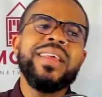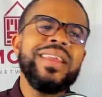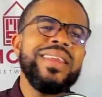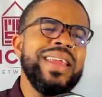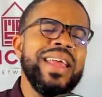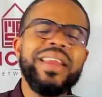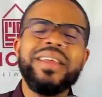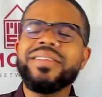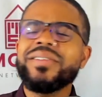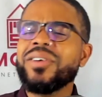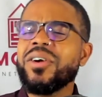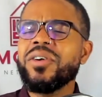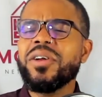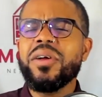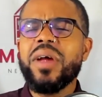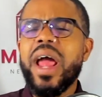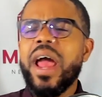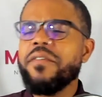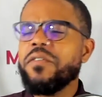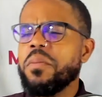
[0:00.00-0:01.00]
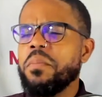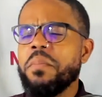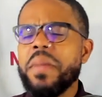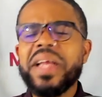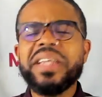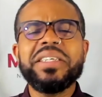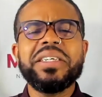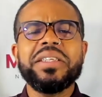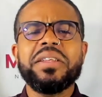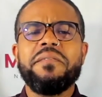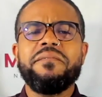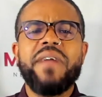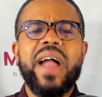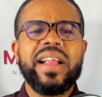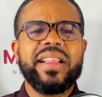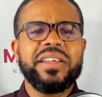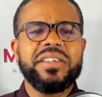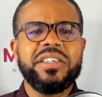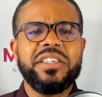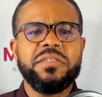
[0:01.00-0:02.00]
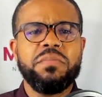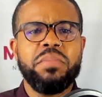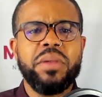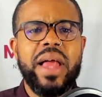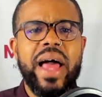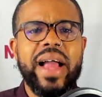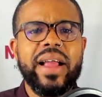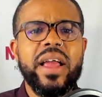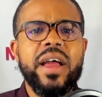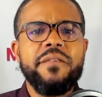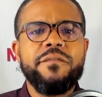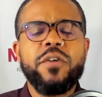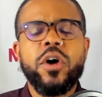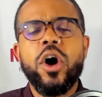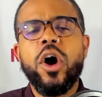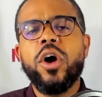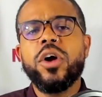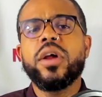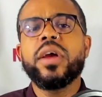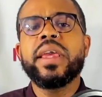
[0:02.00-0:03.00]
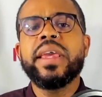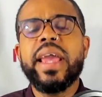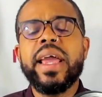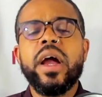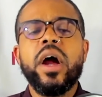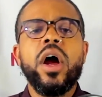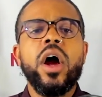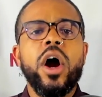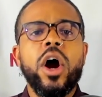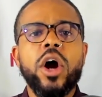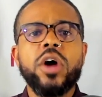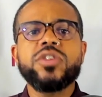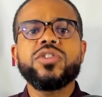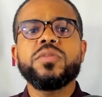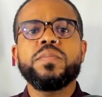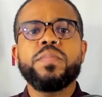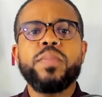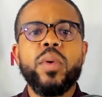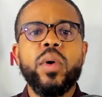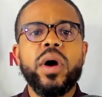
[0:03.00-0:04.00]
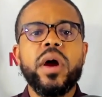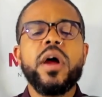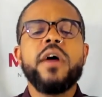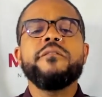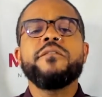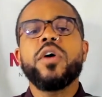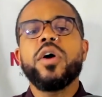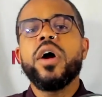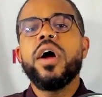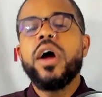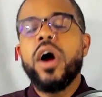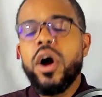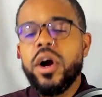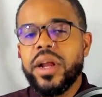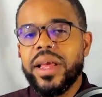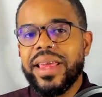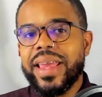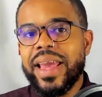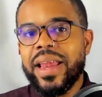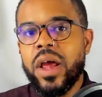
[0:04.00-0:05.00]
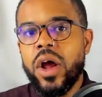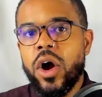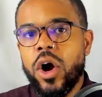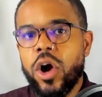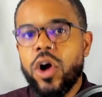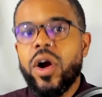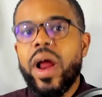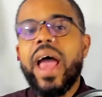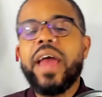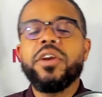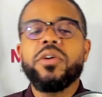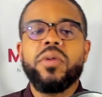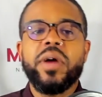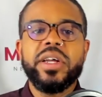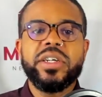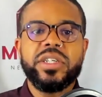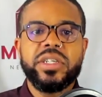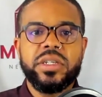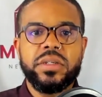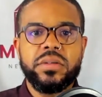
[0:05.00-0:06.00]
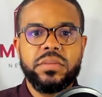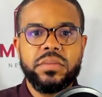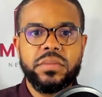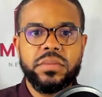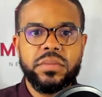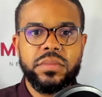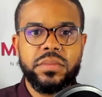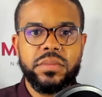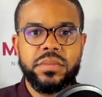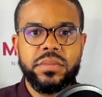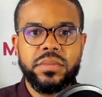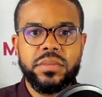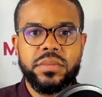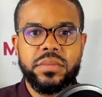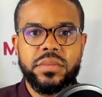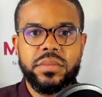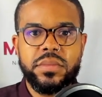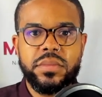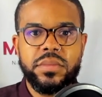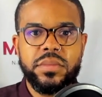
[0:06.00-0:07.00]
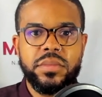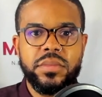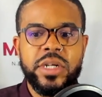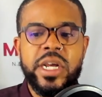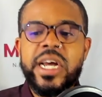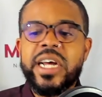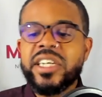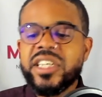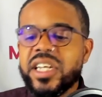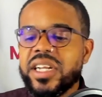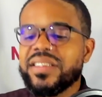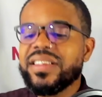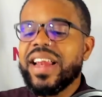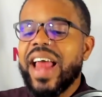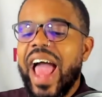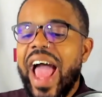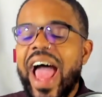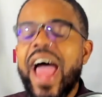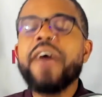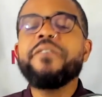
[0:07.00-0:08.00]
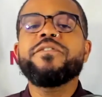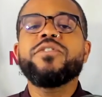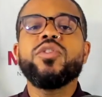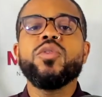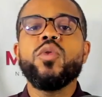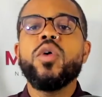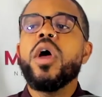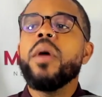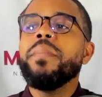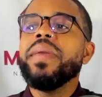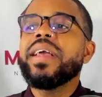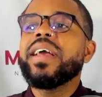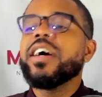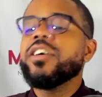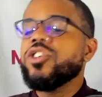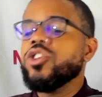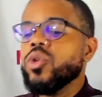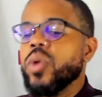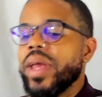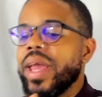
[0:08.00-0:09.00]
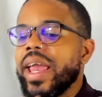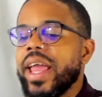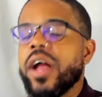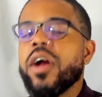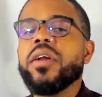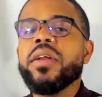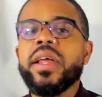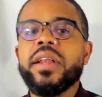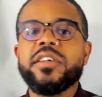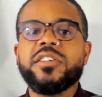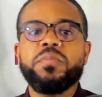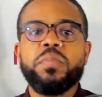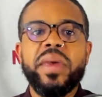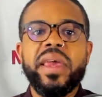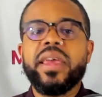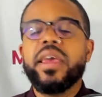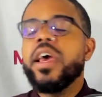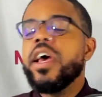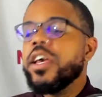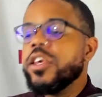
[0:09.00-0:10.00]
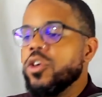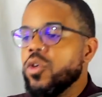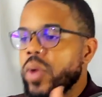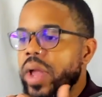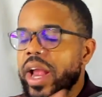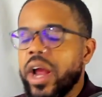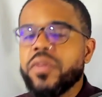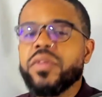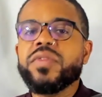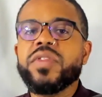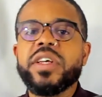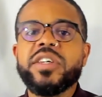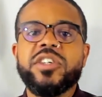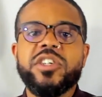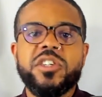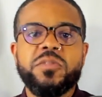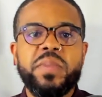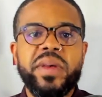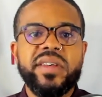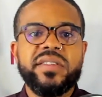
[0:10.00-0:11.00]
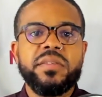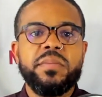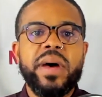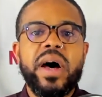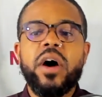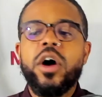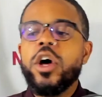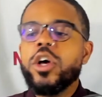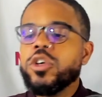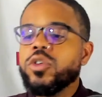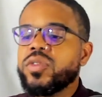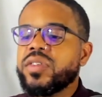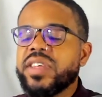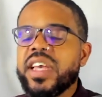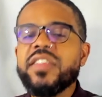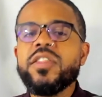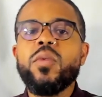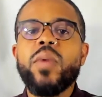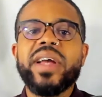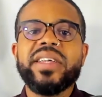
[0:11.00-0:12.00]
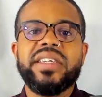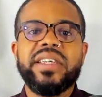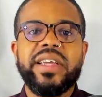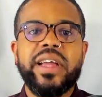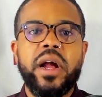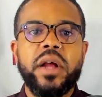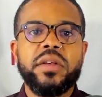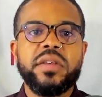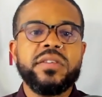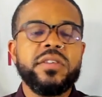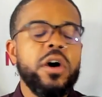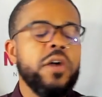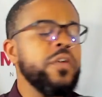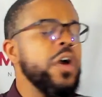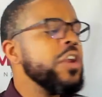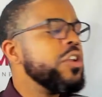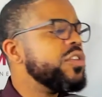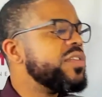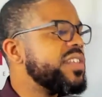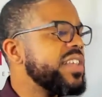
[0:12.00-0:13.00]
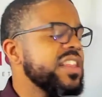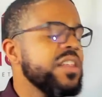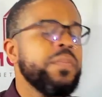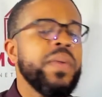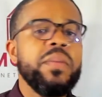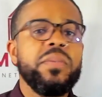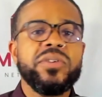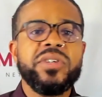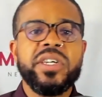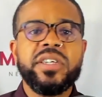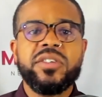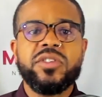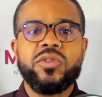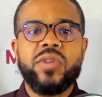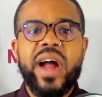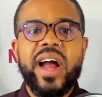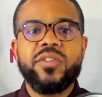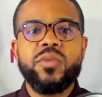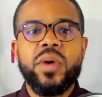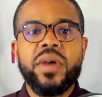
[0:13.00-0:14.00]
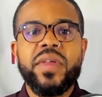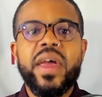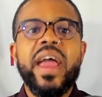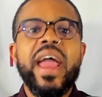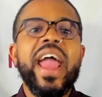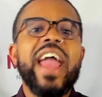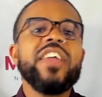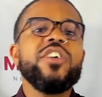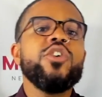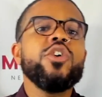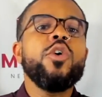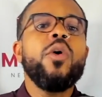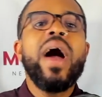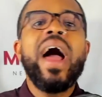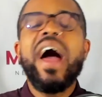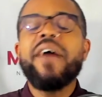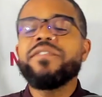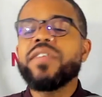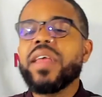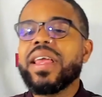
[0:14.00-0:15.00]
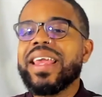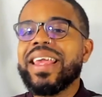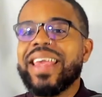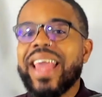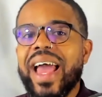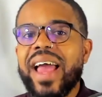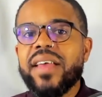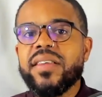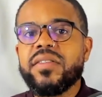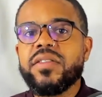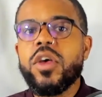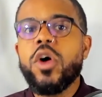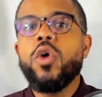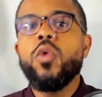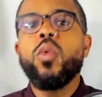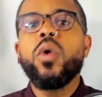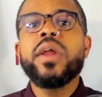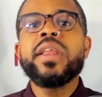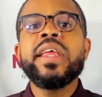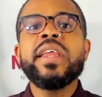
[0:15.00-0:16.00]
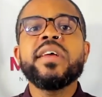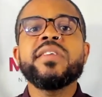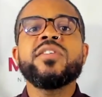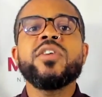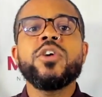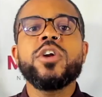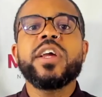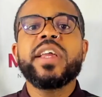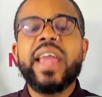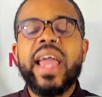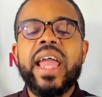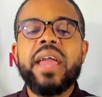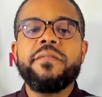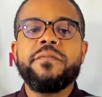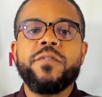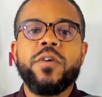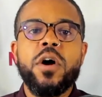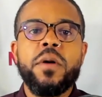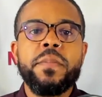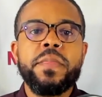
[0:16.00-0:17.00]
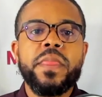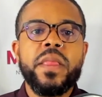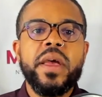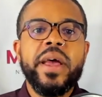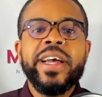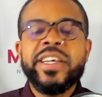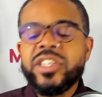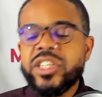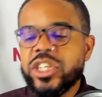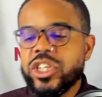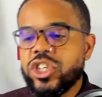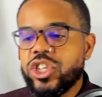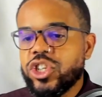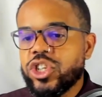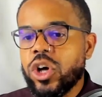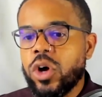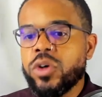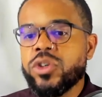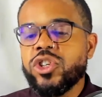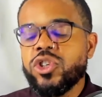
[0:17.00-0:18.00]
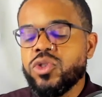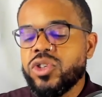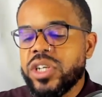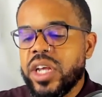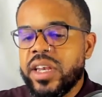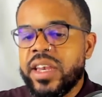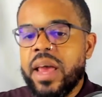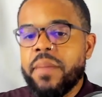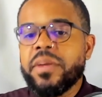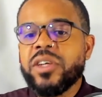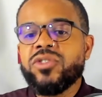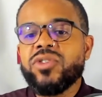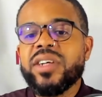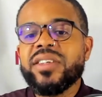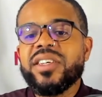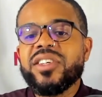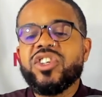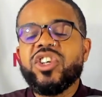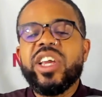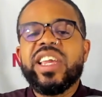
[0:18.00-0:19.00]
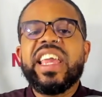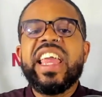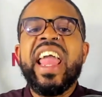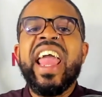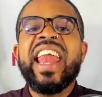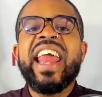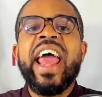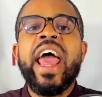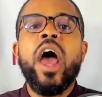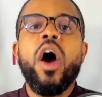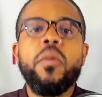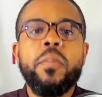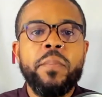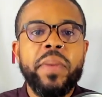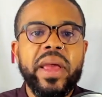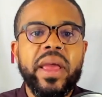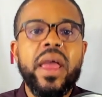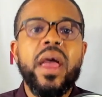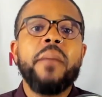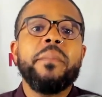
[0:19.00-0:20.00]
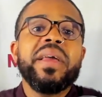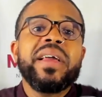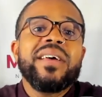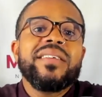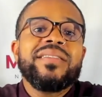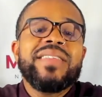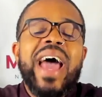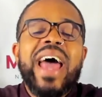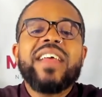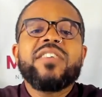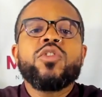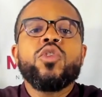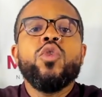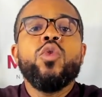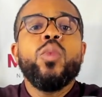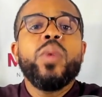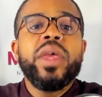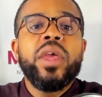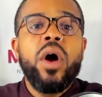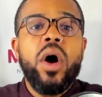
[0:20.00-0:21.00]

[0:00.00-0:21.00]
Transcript: Did Nina Turner ever mention the fact that she's black for her to get her support, for her to get her adoration? She doesn't have to, because you hear Nina speak, you hear the things she speaks about, you see the way she carries herself, you see the people she interacts with, and you don't have to guess where Nina Turner came from She shows you, she demonstrates it, she can't help it, because that is who we